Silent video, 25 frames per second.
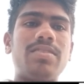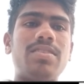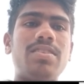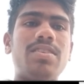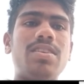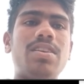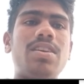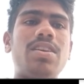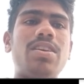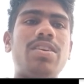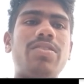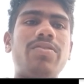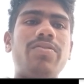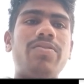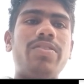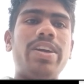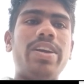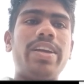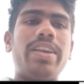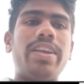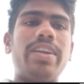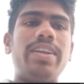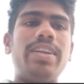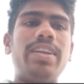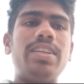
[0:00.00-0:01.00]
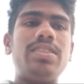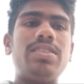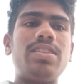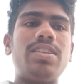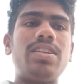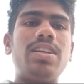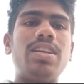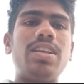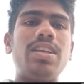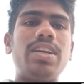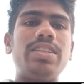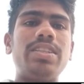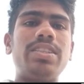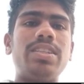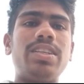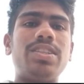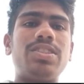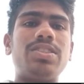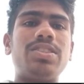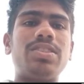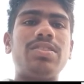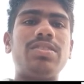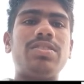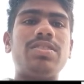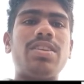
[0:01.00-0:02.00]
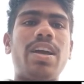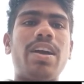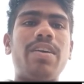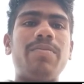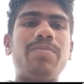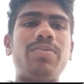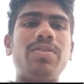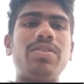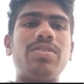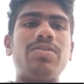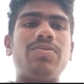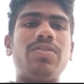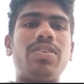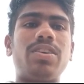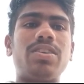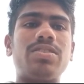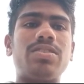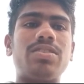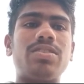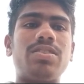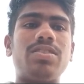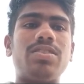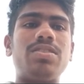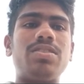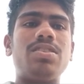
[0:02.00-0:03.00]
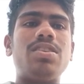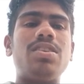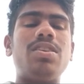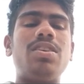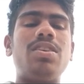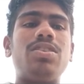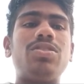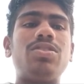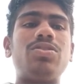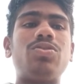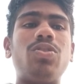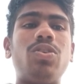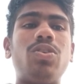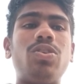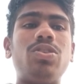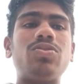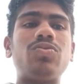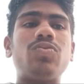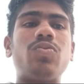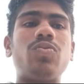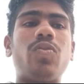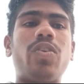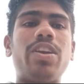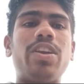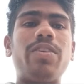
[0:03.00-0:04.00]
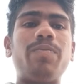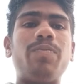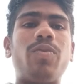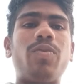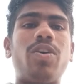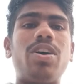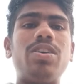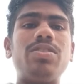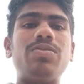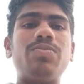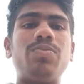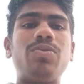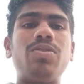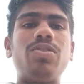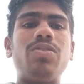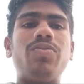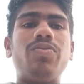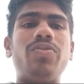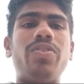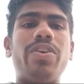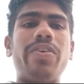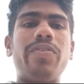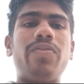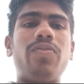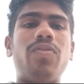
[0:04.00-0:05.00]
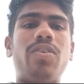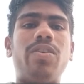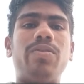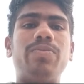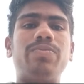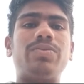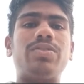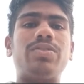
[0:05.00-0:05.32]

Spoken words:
where each realization samples function shows one possible waveforms.